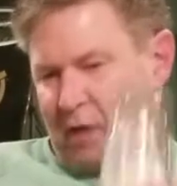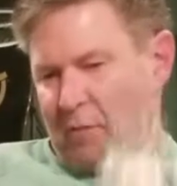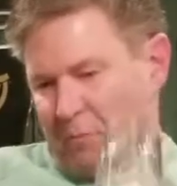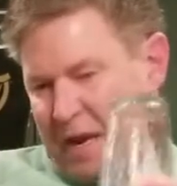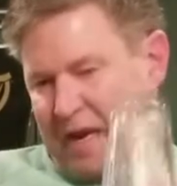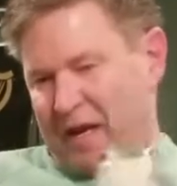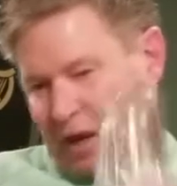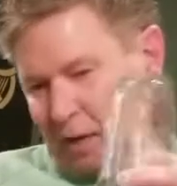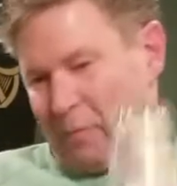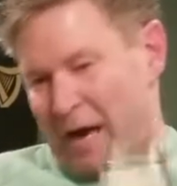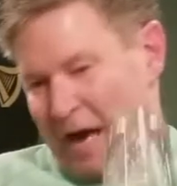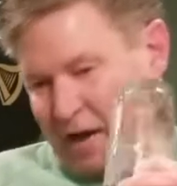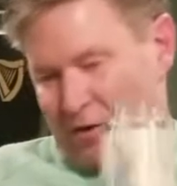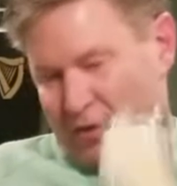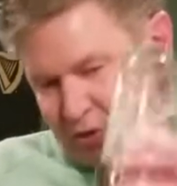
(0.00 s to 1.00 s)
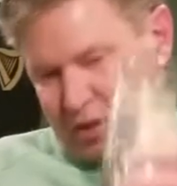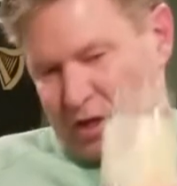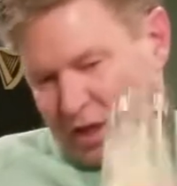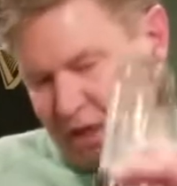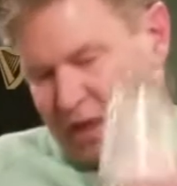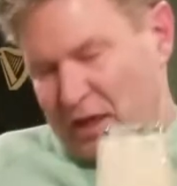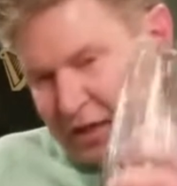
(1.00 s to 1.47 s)
Bang our bottles.
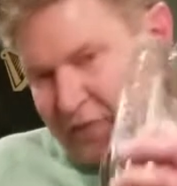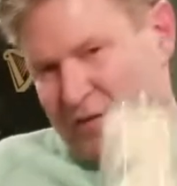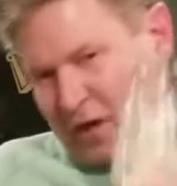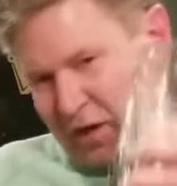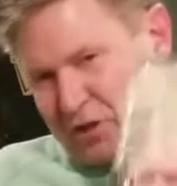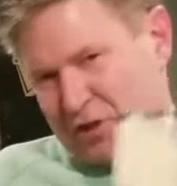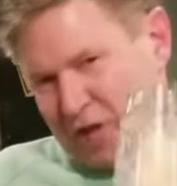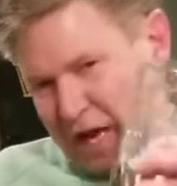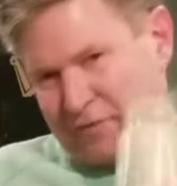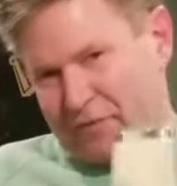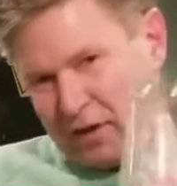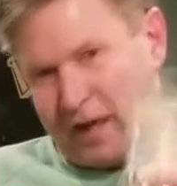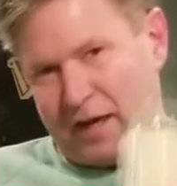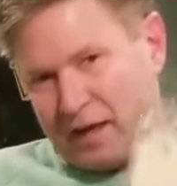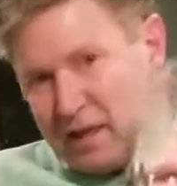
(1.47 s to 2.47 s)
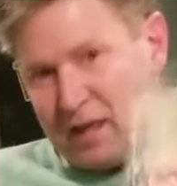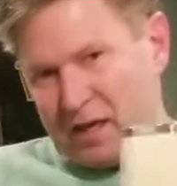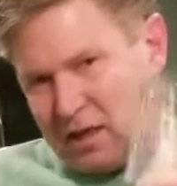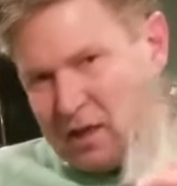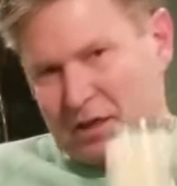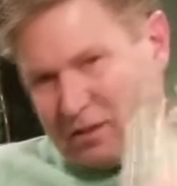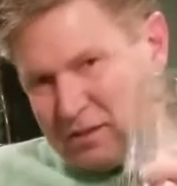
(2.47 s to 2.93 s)
Give it a shake for like,
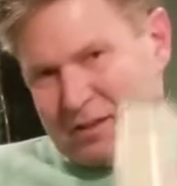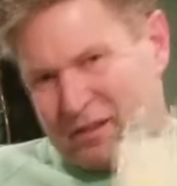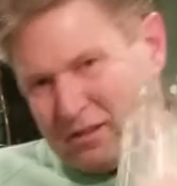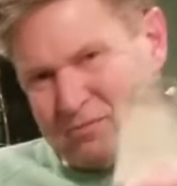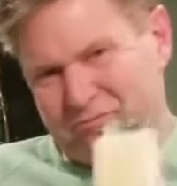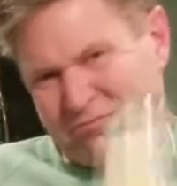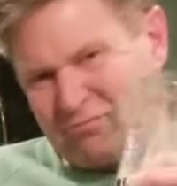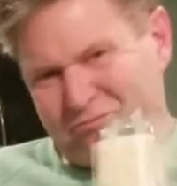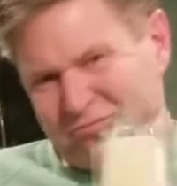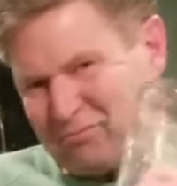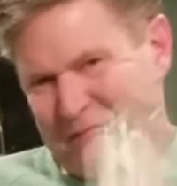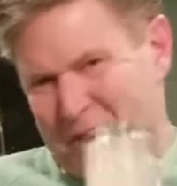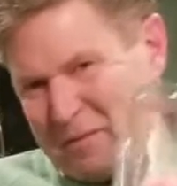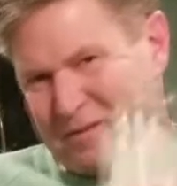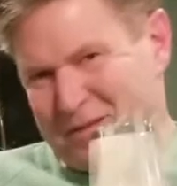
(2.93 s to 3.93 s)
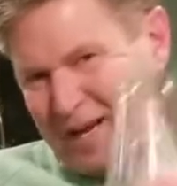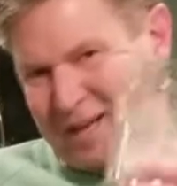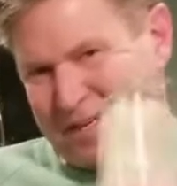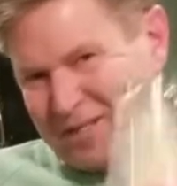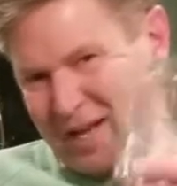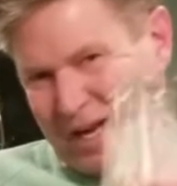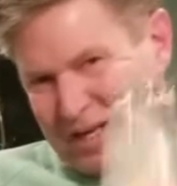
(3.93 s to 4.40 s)
I think 10
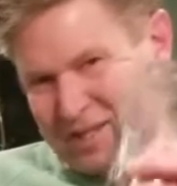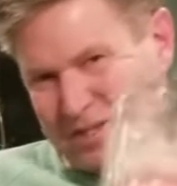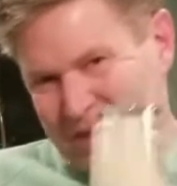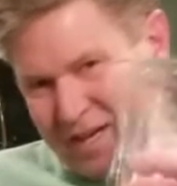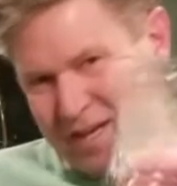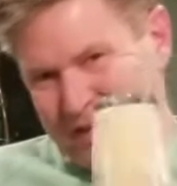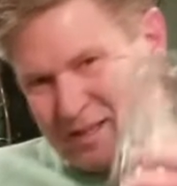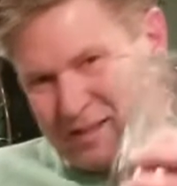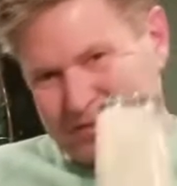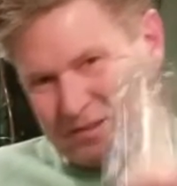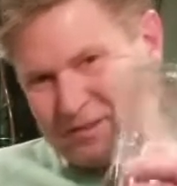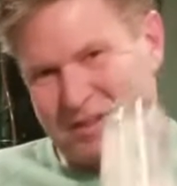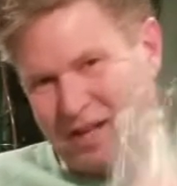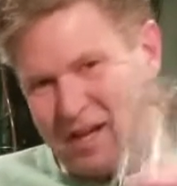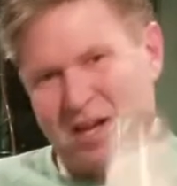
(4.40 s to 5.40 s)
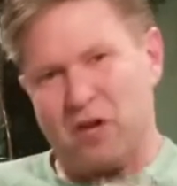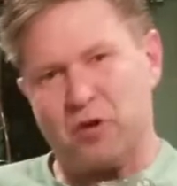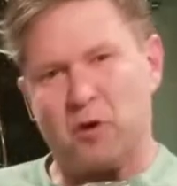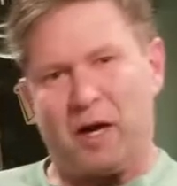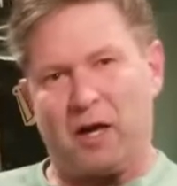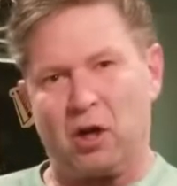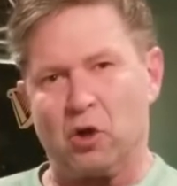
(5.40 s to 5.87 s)
seconds.
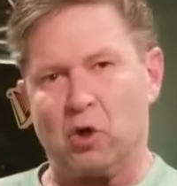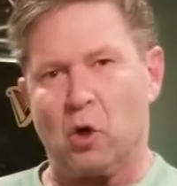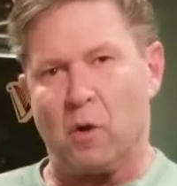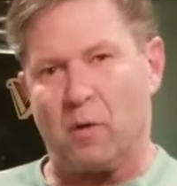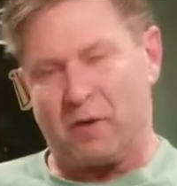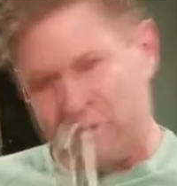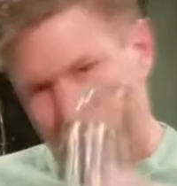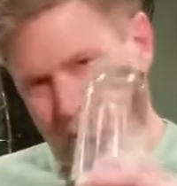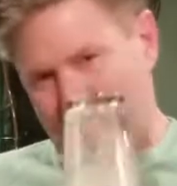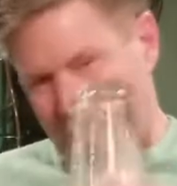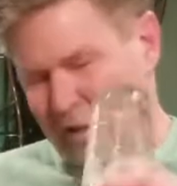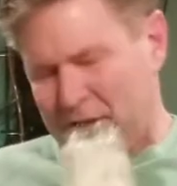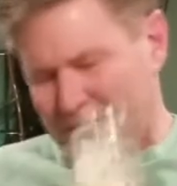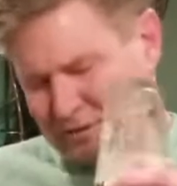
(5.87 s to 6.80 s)
Try to look cool while we're doing it.